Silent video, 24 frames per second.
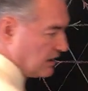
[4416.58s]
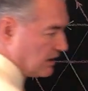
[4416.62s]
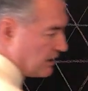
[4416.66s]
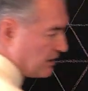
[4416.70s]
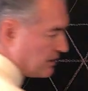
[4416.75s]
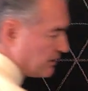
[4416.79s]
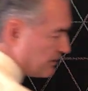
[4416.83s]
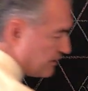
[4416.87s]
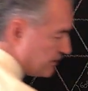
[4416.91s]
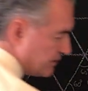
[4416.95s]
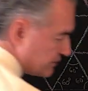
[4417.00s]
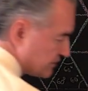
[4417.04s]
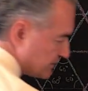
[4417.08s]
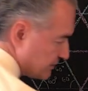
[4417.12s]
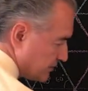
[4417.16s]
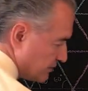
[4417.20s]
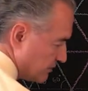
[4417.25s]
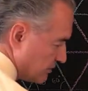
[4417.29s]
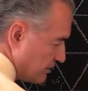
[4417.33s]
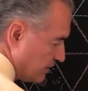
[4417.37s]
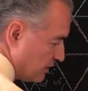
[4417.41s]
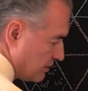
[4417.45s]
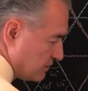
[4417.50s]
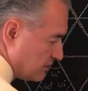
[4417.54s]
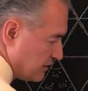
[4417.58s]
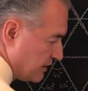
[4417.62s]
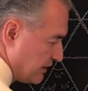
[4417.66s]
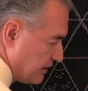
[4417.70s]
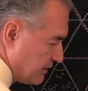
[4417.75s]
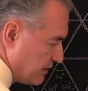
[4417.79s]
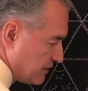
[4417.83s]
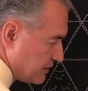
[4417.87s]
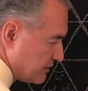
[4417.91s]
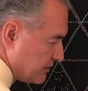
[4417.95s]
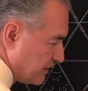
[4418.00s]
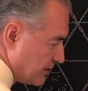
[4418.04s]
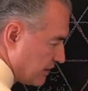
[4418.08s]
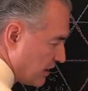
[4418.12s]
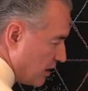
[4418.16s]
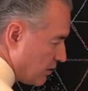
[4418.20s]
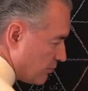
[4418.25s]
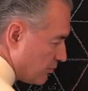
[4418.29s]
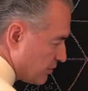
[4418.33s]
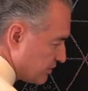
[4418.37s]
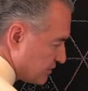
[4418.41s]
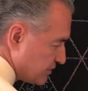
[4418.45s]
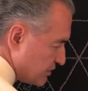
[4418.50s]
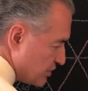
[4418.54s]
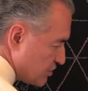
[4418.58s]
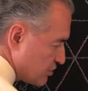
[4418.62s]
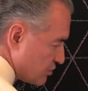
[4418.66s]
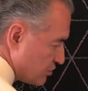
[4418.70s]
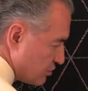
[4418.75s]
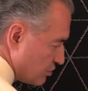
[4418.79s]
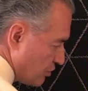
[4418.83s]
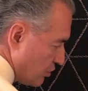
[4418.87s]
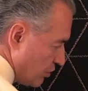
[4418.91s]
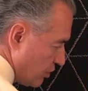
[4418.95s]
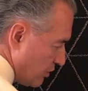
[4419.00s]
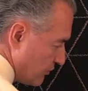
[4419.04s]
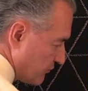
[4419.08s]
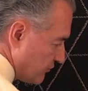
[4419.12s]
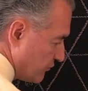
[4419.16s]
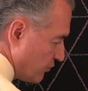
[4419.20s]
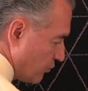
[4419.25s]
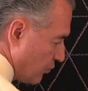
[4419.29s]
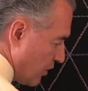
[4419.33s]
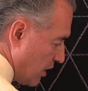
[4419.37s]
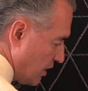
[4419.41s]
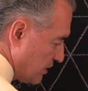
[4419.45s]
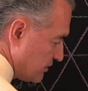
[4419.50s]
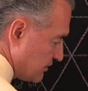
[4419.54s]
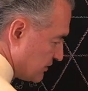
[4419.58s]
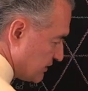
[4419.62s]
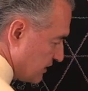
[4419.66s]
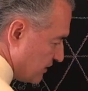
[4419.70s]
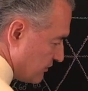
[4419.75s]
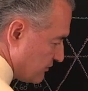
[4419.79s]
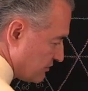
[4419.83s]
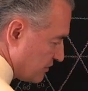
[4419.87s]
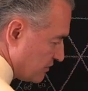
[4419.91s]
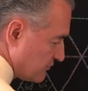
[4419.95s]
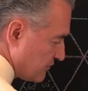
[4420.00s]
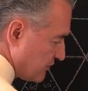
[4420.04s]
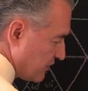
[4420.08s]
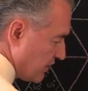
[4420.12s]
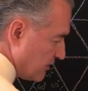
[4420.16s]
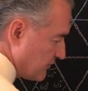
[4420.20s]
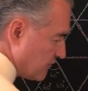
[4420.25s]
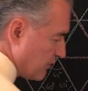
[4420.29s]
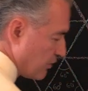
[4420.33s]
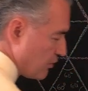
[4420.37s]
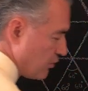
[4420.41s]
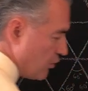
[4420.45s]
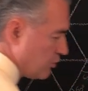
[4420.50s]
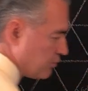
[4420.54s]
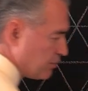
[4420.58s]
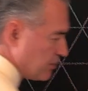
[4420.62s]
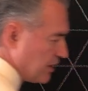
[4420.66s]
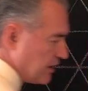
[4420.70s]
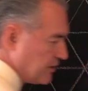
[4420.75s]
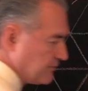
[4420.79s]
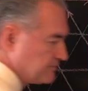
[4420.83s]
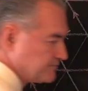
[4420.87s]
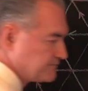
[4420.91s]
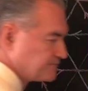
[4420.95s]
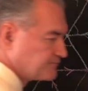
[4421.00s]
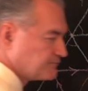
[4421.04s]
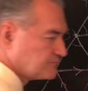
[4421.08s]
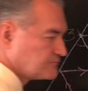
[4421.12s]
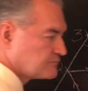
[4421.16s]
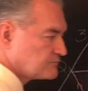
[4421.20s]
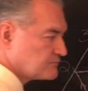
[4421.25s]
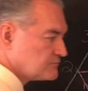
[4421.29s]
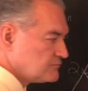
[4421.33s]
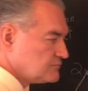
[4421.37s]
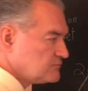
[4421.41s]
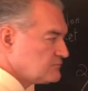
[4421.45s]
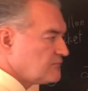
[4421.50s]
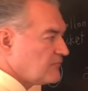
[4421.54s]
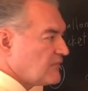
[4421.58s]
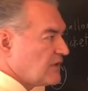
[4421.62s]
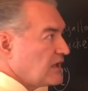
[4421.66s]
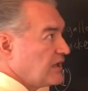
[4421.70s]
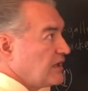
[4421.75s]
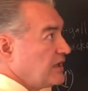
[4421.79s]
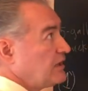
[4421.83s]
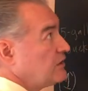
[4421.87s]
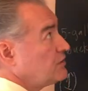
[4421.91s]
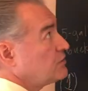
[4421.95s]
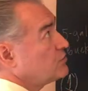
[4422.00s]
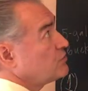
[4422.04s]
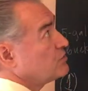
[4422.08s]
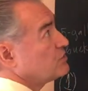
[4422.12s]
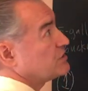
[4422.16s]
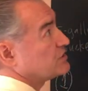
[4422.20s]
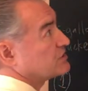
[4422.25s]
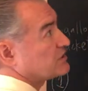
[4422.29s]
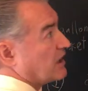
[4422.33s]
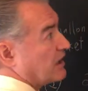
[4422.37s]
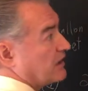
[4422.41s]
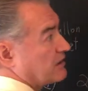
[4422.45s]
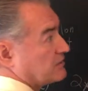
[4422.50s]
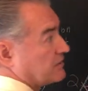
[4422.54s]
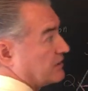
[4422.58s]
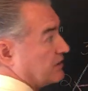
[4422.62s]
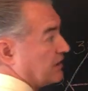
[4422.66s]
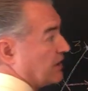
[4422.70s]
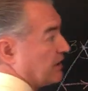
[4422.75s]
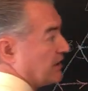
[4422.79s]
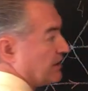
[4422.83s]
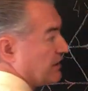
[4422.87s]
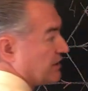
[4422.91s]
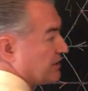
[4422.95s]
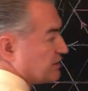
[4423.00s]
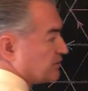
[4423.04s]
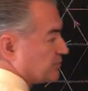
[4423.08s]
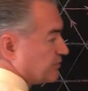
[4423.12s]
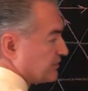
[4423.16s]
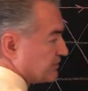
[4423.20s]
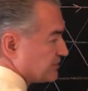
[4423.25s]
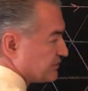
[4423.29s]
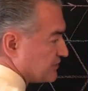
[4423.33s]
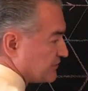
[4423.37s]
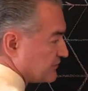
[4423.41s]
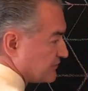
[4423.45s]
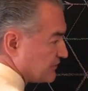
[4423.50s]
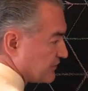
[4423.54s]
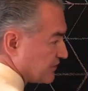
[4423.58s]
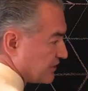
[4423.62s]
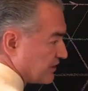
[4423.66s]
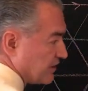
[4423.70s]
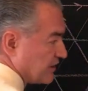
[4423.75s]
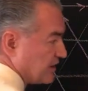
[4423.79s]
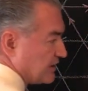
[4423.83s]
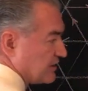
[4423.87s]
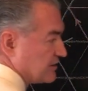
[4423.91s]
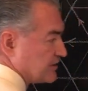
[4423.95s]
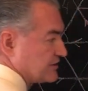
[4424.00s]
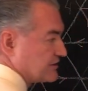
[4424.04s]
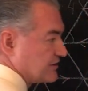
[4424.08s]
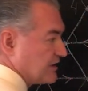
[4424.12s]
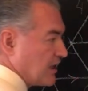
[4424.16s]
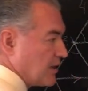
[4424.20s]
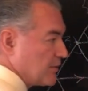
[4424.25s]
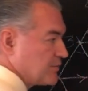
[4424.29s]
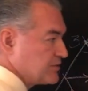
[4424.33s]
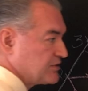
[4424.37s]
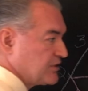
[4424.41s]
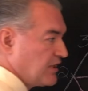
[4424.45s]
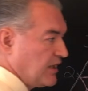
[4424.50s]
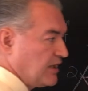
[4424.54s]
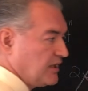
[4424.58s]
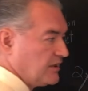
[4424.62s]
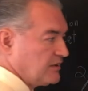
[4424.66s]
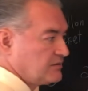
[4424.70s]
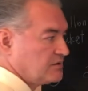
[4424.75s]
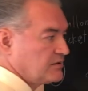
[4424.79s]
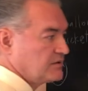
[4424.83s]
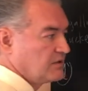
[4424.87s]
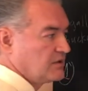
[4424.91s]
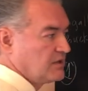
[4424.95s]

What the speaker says: this linear decomposition of 1, 7, and 5 are coprime into these highly specific steps, and